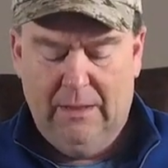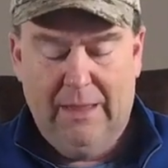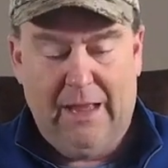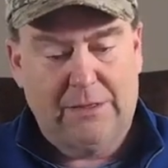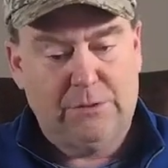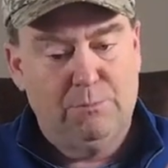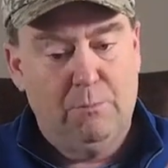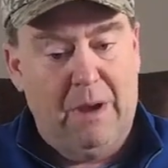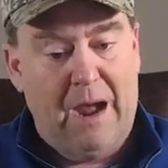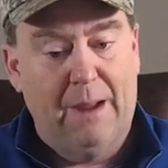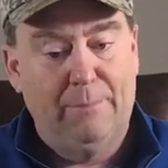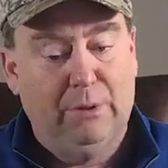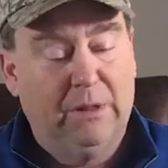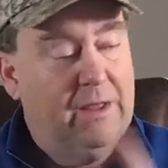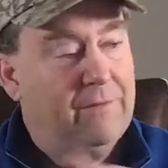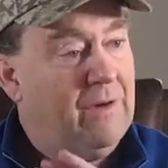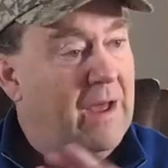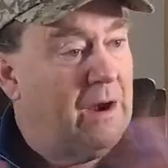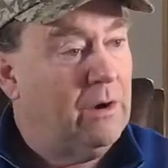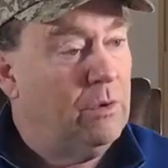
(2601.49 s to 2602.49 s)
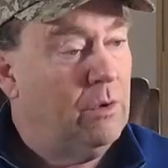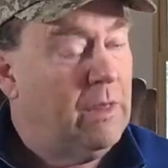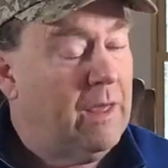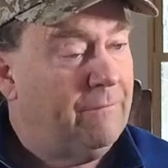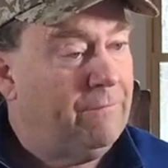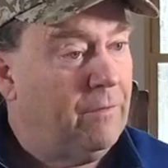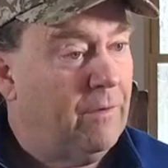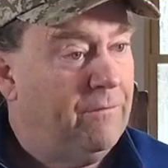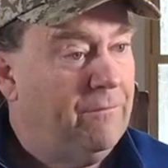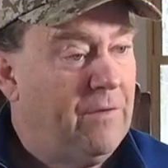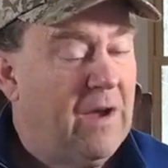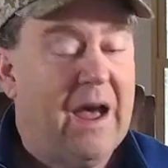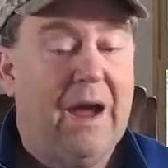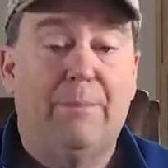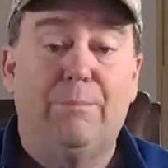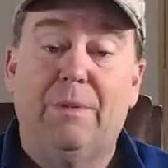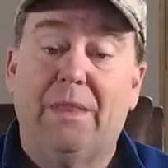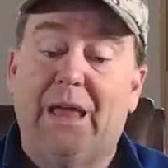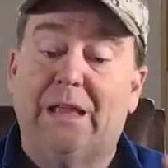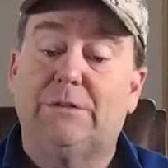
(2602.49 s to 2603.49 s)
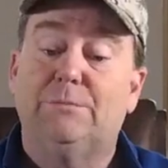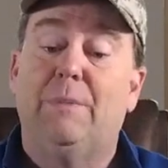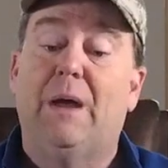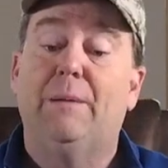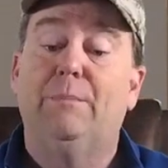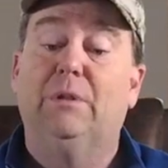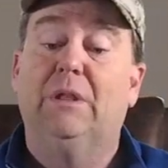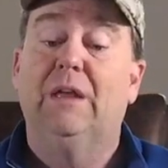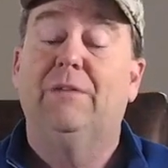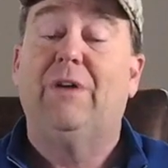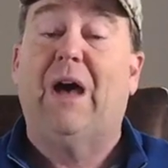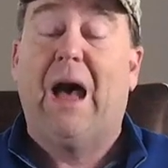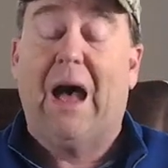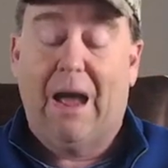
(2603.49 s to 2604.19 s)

That's my belief. I don't know that for a fact, but that's my belief.